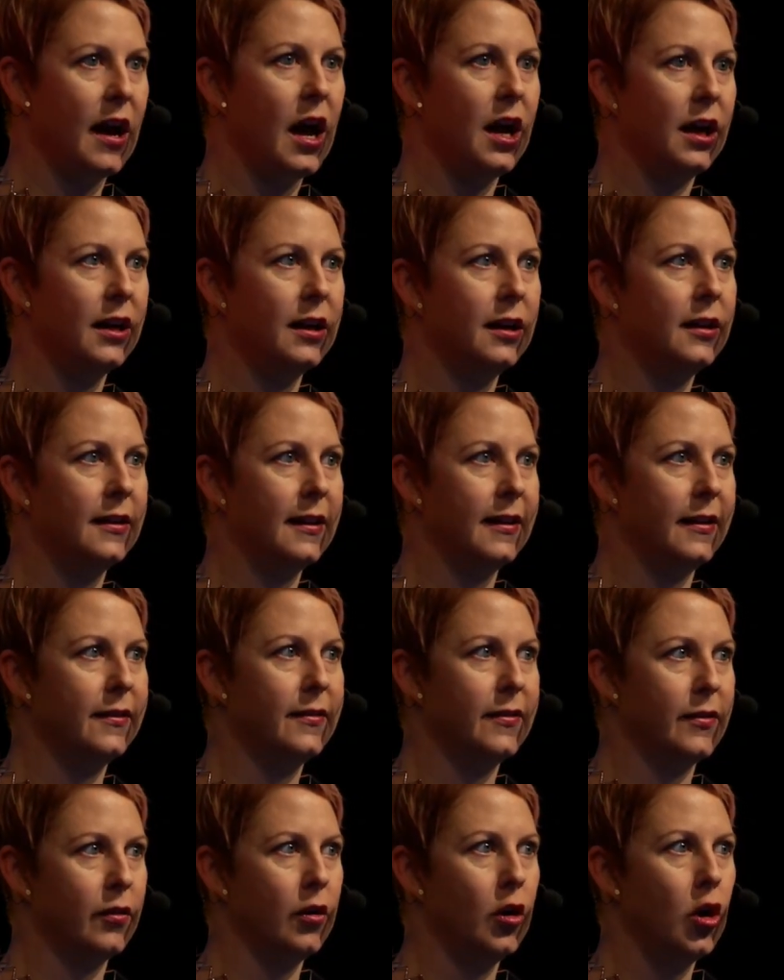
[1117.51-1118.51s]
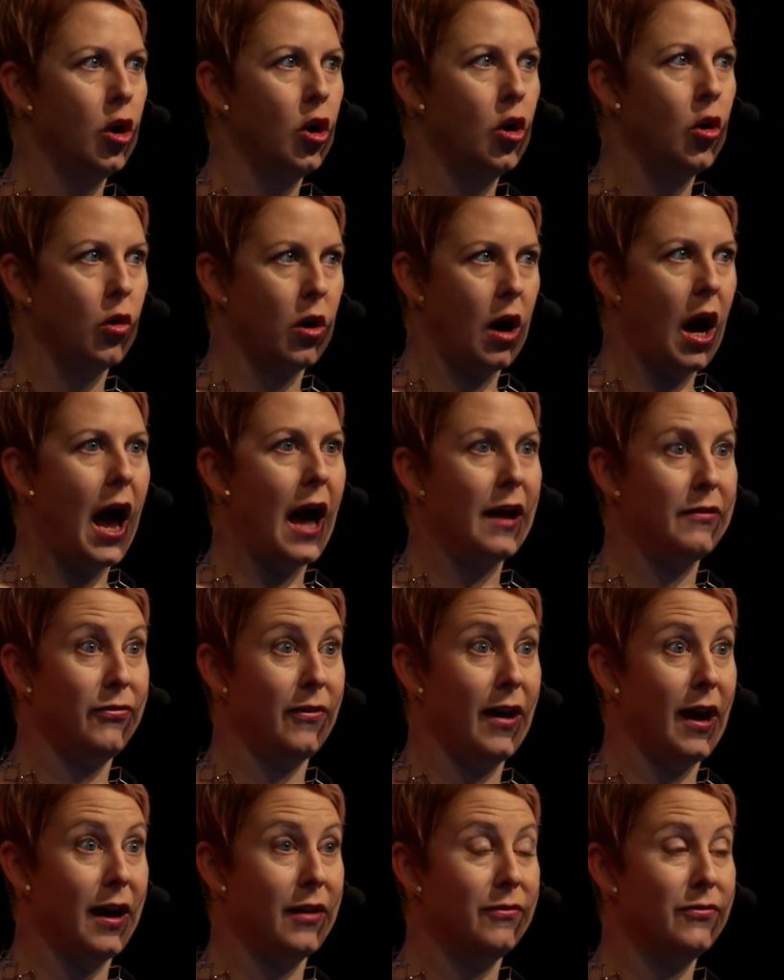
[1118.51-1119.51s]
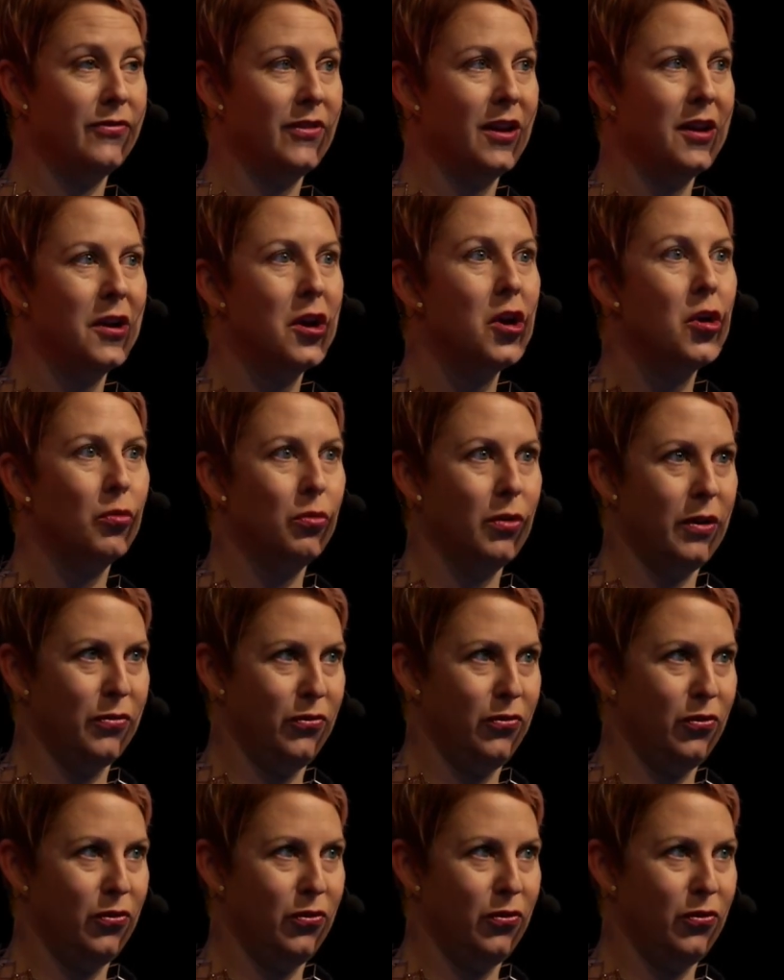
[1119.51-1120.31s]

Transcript: to hug, kiss, or high five with